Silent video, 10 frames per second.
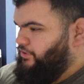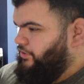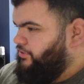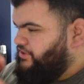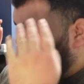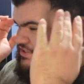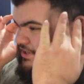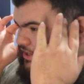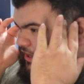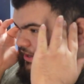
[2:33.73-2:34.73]
Oh, this is
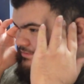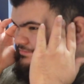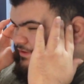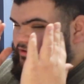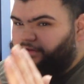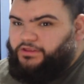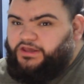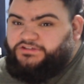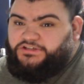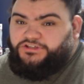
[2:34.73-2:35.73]
a game?
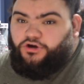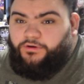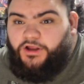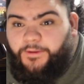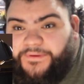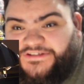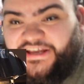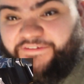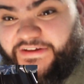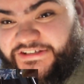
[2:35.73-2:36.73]
Guess this is going off on
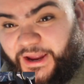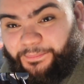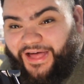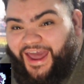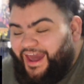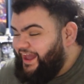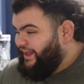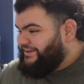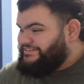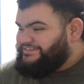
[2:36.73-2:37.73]

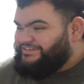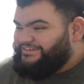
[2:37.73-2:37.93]
17plays!